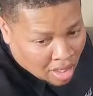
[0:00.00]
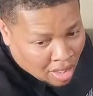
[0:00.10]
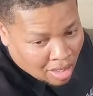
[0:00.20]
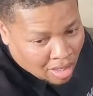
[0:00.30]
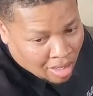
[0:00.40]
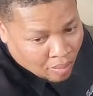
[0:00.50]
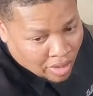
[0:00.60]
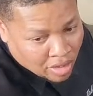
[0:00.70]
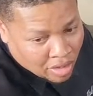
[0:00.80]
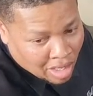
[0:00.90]
what do
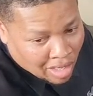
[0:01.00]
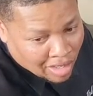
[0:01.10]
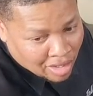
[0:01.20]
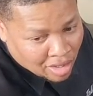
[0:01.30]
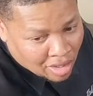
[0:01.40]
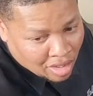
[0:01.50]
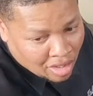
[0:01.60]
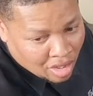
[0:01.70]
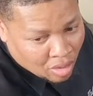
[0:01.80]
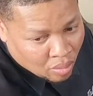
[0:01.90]
you call it? You
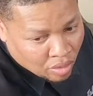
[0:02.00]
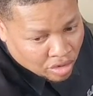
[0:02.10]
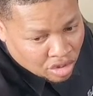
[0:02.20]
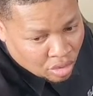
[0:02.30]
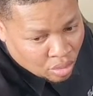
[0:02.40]
don't want to